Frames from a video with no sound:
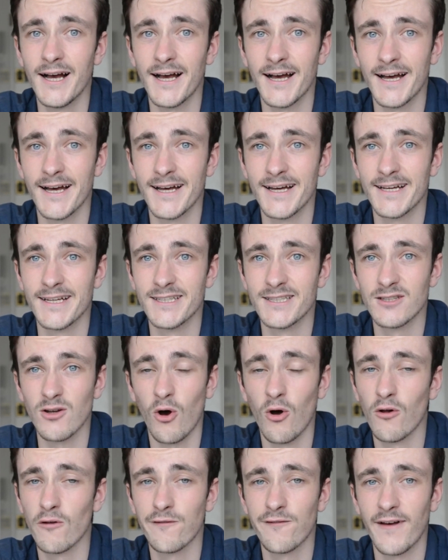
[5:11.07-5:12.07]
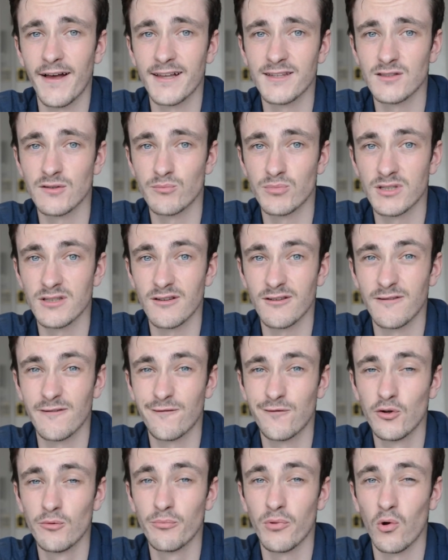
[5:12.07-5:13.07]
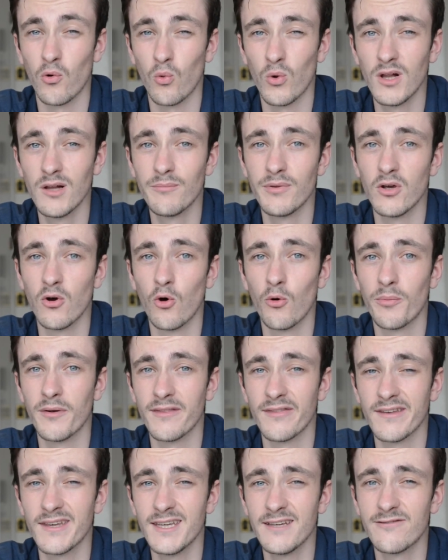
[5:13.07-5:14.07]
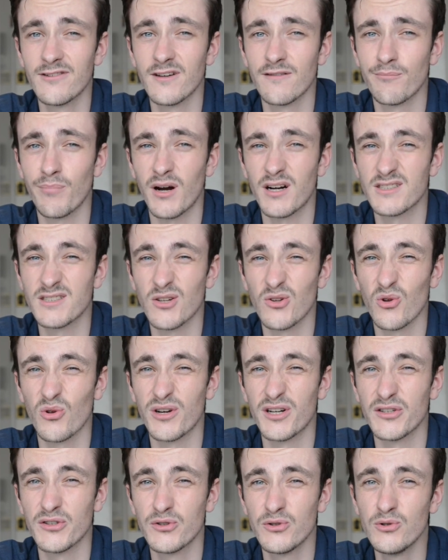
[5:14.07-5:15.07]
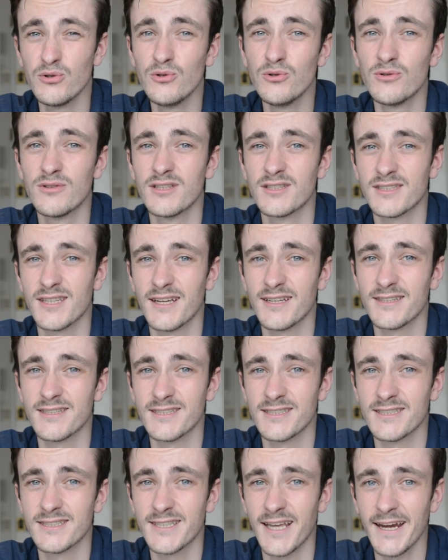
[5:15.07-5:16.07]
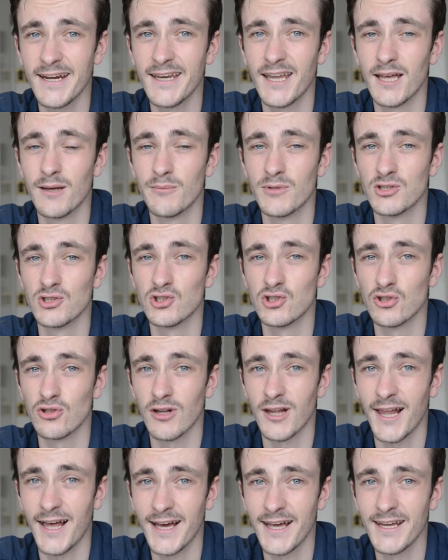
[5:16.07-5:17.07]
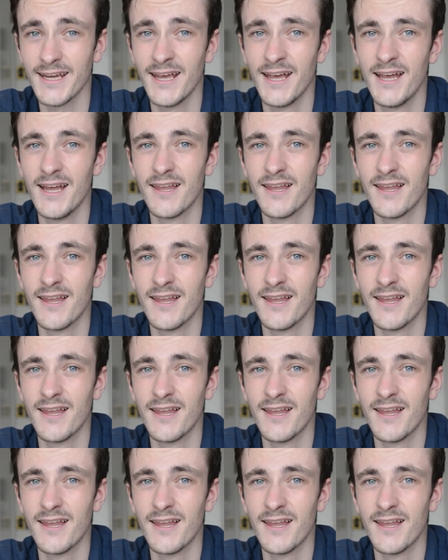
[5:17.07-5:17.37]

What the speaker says: and all fans of Brazilian football will be hoping that even if Barcelona do decide to sign him in July,